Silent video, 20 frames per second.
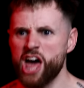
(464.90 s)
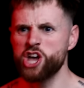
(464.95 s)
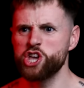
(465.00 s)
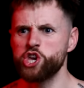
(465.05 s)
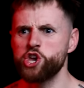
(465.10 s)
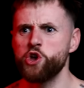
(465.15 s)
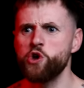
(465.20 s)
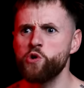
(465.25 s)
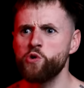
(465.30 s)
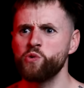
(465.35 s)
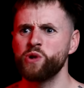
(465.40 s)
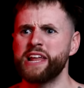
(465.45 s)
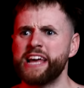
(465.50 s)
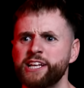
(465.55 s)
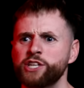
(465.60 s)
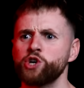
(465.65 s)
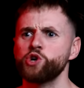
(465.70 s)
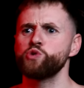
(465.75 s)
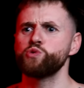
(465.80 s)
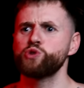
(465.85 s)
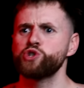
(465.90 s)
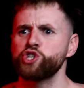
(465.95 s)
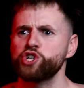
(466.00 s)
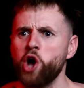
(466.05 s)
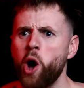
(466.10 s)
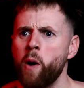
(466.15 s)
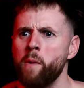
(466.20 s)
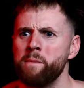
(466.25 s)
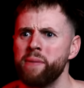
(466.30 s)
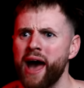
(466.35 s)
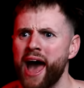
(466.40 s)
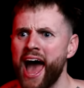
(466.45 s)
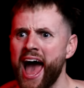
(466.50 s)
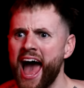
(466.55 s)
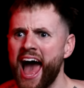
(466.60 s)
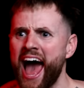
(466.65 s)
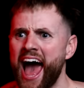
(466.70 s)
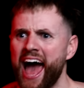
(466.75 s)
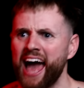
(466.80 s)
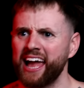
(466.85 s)
You little
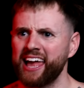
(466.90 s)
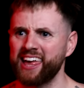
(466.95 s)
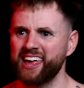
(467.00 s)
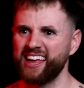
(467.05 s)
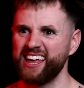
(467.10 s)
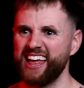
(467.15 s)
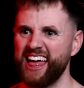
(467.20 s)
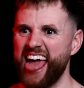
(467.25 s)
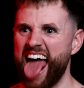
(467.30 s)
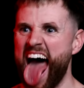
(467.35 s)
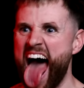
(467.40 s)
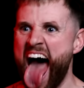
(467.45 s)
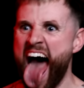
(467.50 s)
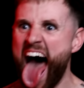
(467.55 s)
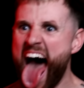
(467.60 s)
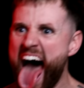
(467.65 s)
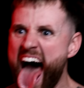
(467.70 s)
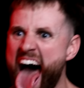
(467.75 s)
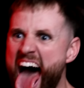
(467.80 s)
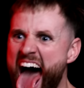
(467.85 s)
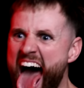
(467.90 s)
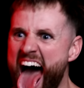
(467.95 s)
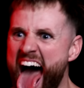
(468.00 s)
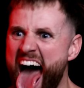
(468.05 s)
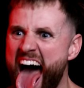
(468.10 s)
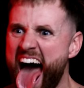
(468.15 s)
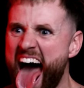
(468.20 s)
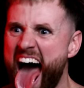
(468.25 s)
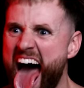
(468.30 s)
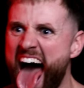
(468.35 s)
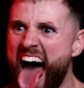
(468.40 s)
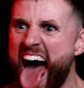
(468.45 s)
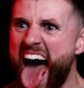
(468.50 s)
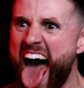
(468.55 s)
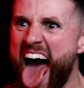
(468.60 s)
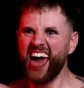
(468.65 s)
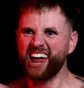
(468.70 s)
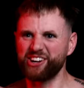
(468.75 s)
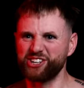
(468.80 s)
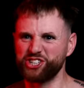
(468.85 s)
scumbag.
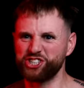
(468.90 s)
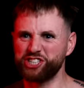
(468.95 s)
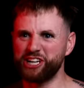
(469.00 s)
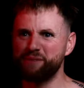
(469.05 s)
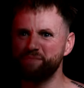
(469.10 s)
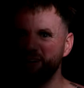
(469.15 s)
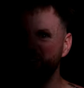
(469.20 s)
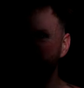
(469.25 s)
I'm gonna shit